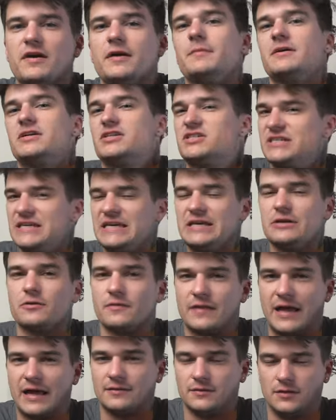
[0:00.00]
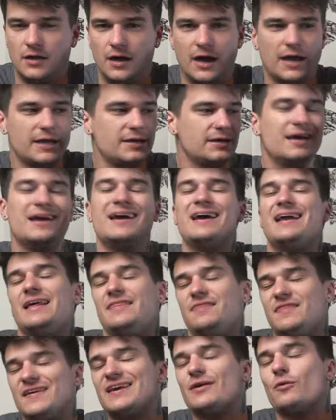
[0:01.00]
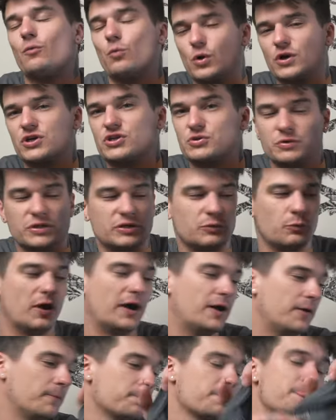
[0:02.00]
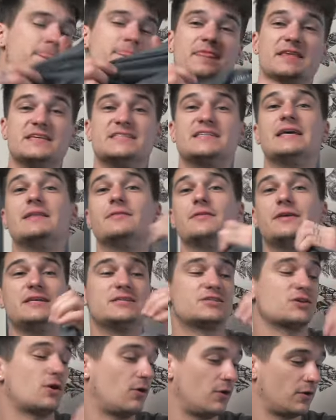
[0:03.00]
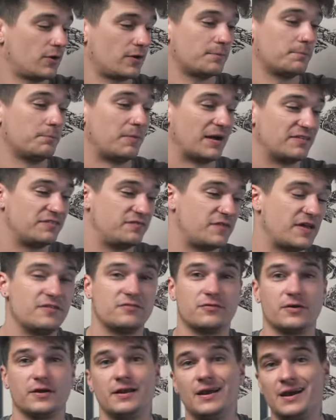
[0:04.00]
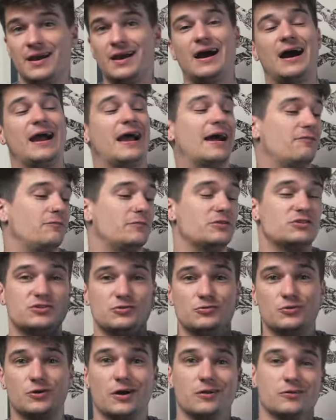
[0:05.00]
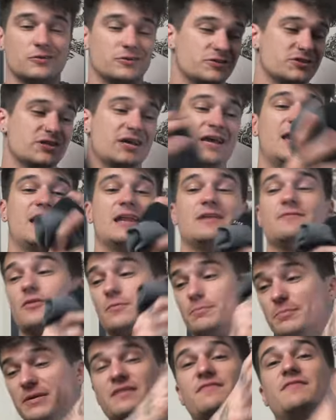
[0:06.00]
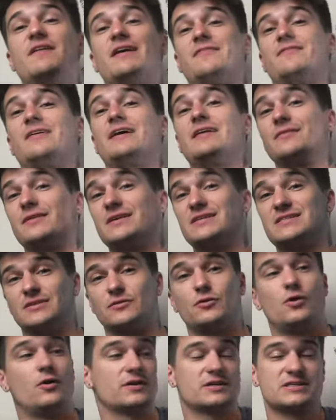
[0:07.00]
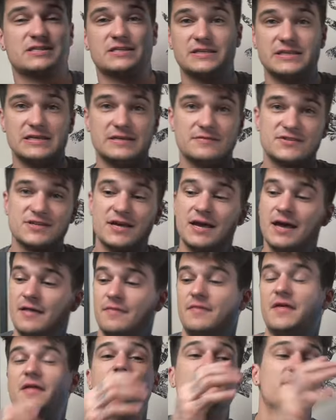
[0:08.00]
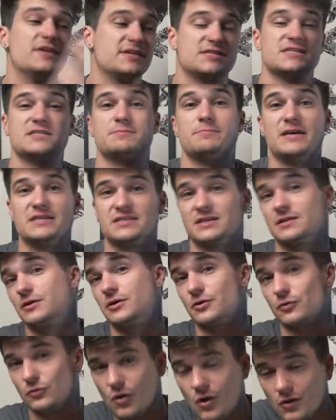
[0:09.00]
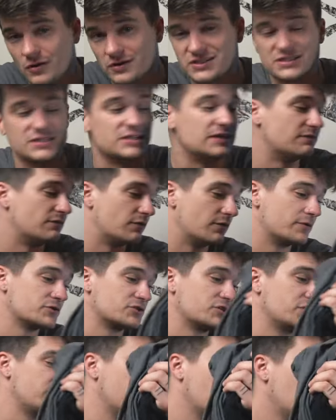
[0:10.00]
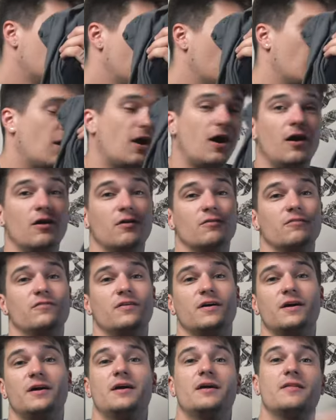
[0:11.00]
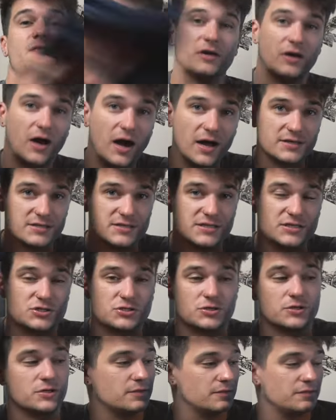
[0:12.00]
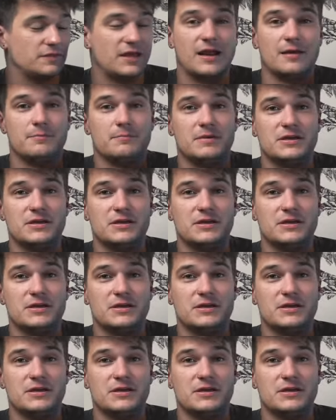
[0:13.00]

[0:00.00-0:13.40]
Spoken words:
very much teeter that line, and I think it works really well. These Henleys are my favorite. I have them in two colors, and if you're a big fan of Henleys and long sleeves, then this is basically your long sleeve version of the cotton t-shirt that I